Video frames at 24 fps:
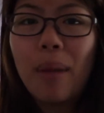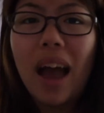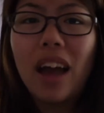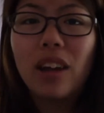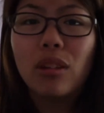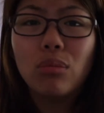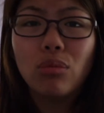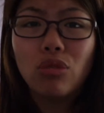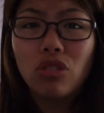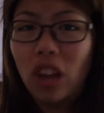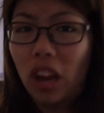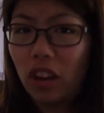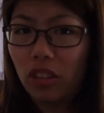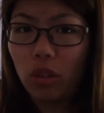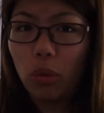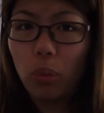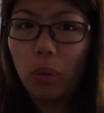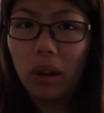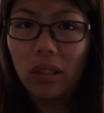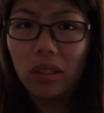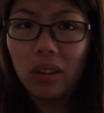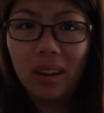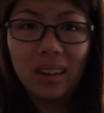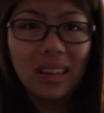I don't check the
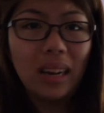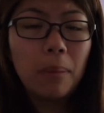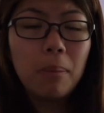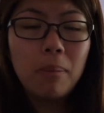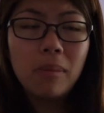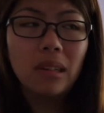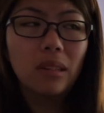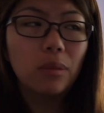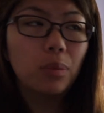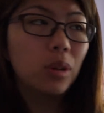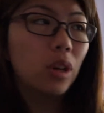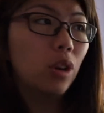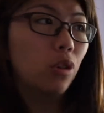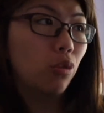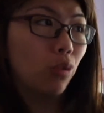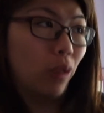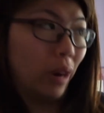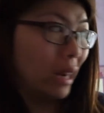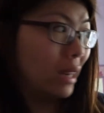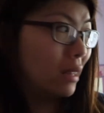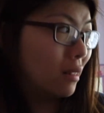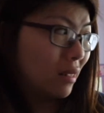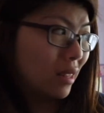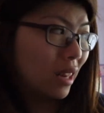weather and I miss when it rains,